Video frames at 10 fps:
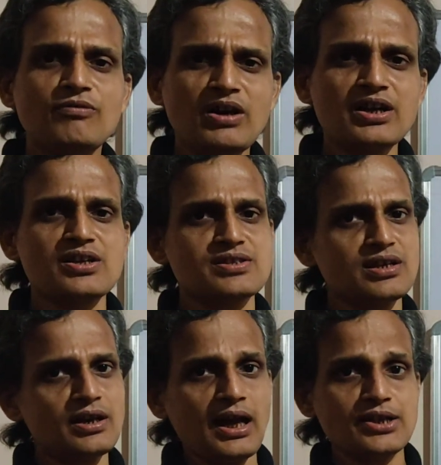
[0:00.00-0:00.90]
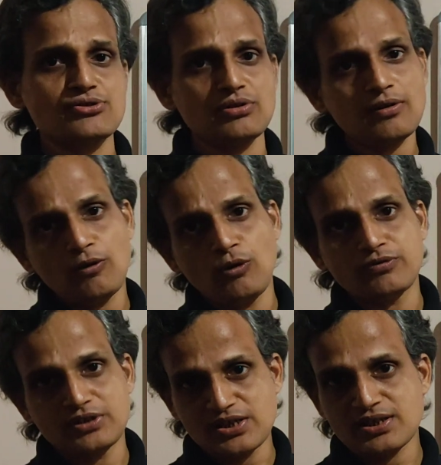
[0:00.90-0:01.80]
what is the nature
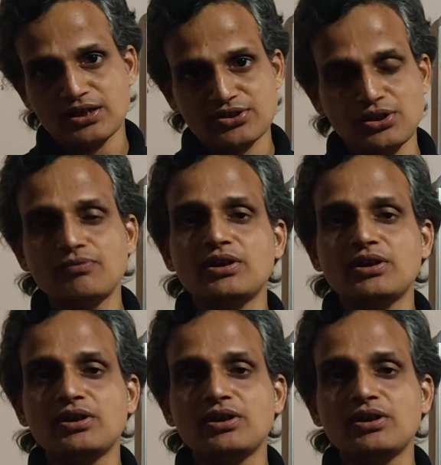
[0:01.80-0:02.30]
of this section,